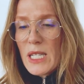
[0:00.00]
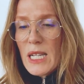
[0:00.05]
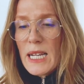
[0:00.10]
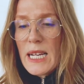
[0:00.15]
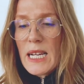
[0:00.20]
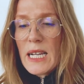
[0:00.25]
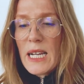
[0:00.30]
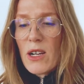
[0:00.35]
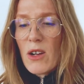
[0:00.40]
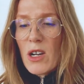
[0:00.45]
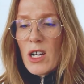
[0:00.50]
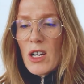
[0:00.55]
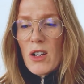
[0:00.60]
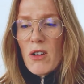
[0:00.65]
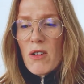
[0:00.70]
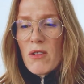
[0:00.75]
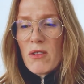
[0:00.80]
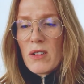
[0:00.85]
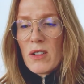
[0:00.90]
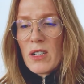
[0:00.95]
leaning on a
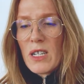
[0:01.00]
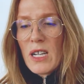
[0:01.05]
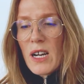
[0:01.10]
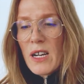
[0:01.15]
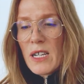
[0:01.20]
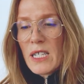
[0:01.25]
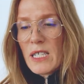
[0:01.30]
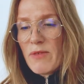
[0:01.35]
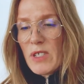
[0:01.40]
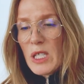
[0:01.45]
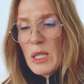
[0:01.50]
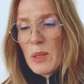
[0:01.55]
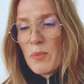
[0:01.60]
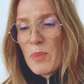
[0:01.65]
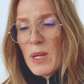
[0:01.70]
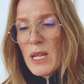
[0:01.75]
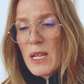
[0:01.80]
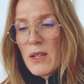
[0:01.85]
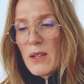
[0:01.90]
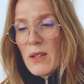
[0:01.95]
long kind of a
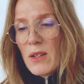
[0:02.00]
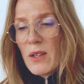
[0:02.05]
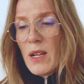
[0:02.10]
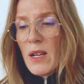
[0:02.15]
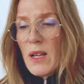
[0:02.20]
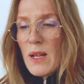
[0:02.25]
spear.